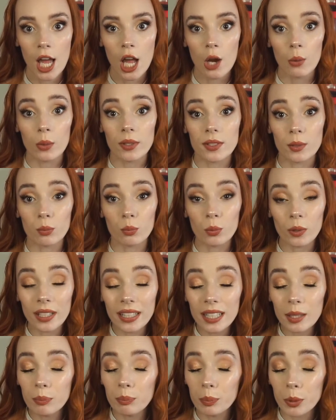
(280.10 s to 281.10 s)
with some
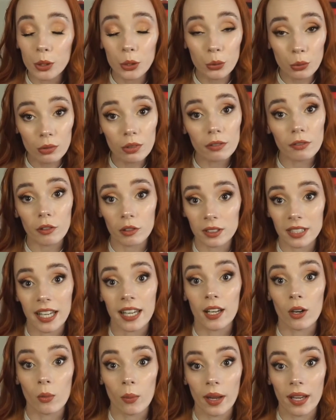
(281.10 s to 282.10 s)
really beautiful
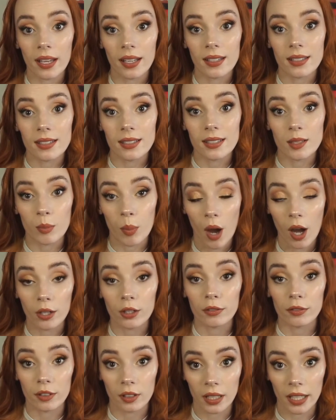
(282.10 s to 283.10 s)
takeaways to ponder
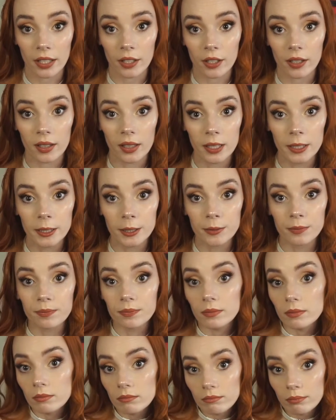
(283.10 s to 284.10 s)
for later.
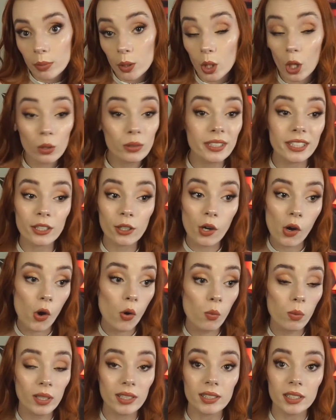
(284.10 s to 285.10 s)
Below Zero
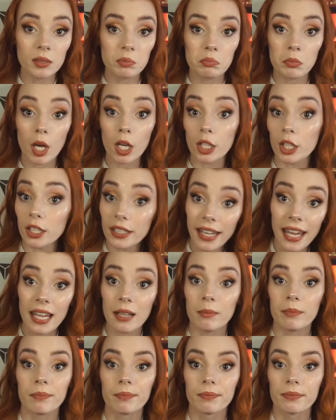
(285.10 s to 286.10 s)
was a good
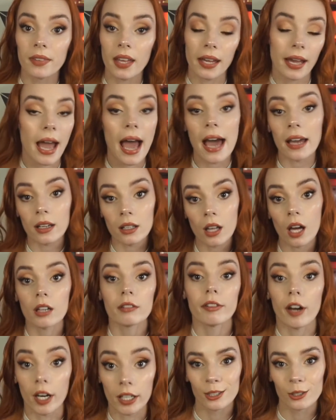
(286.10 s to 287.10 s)
game that had a lot of
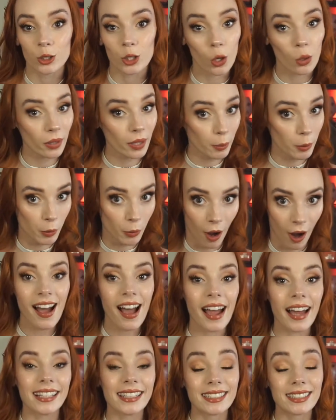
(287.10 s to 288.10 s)
heart. Don't get me wrong,
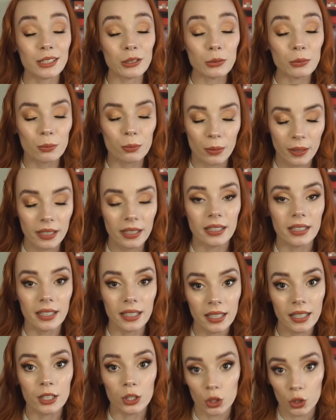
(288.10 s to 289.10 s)
I still really
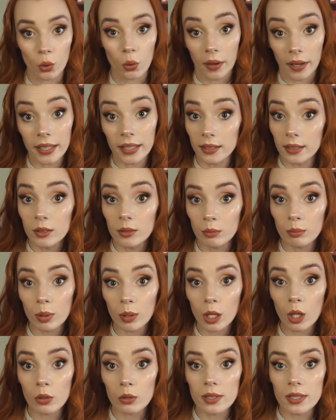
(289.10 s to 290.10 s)
enjoyed
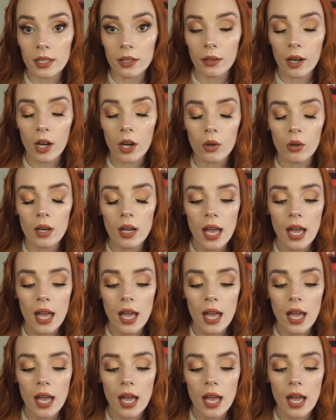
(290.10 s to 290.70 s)
Below Zero,